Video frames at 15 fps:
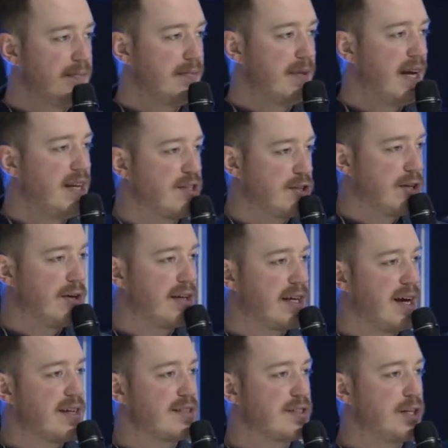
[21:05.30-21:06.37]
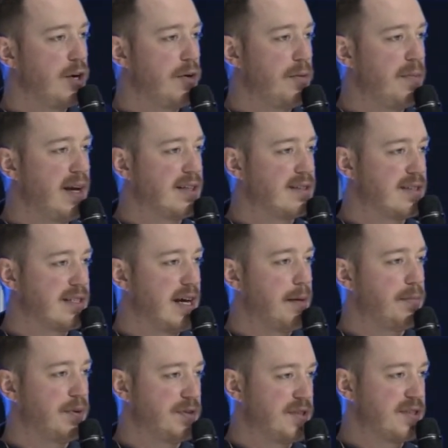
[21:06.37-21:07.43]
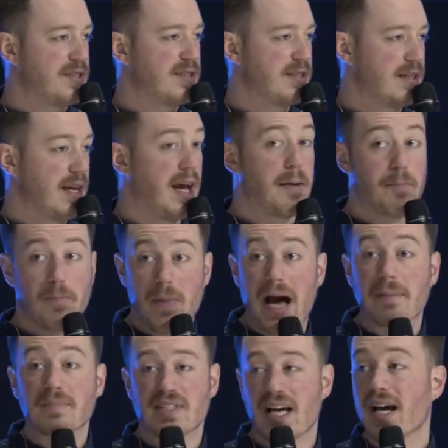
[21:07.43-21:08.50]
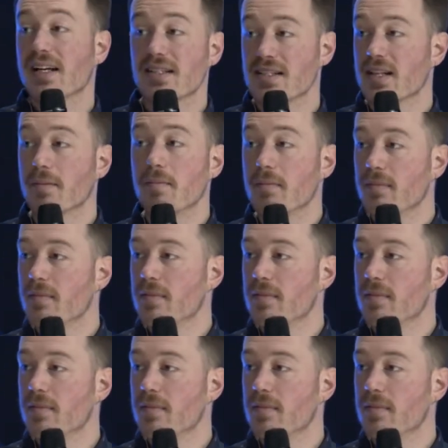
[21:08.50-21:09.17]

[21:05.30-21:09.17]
And he's calling us to go and make disciples and baptize them.